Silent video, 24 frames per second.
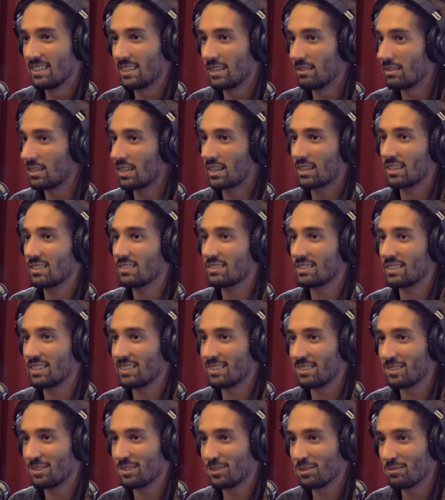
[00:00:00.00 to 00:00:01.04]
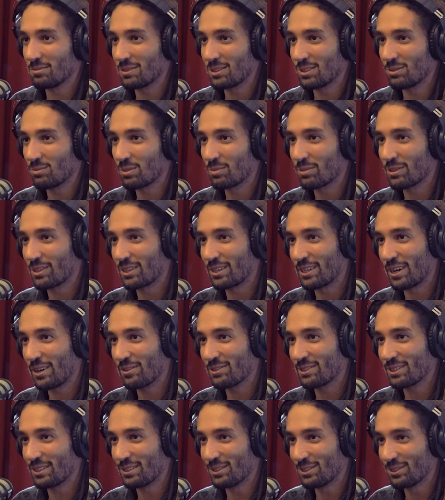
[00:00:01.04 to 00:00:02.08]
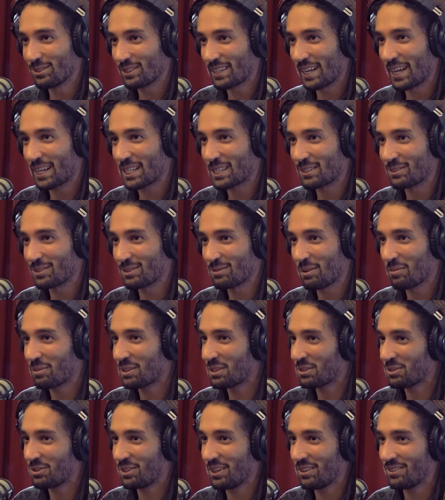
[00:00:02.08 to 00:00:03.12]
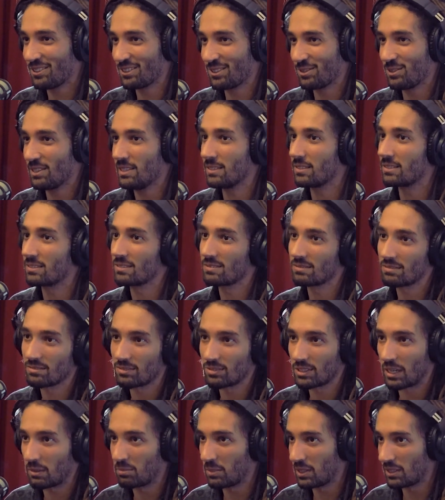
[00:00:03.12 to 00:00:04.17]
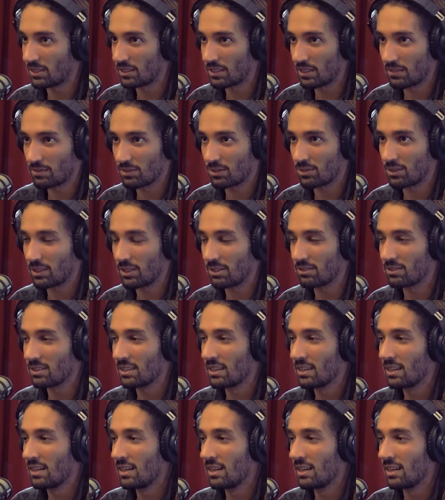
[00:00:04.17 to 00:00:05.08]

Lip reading: I can stay at home, you know, people are out there doing activism. I'm going to go out as well, grab my stuff, go out.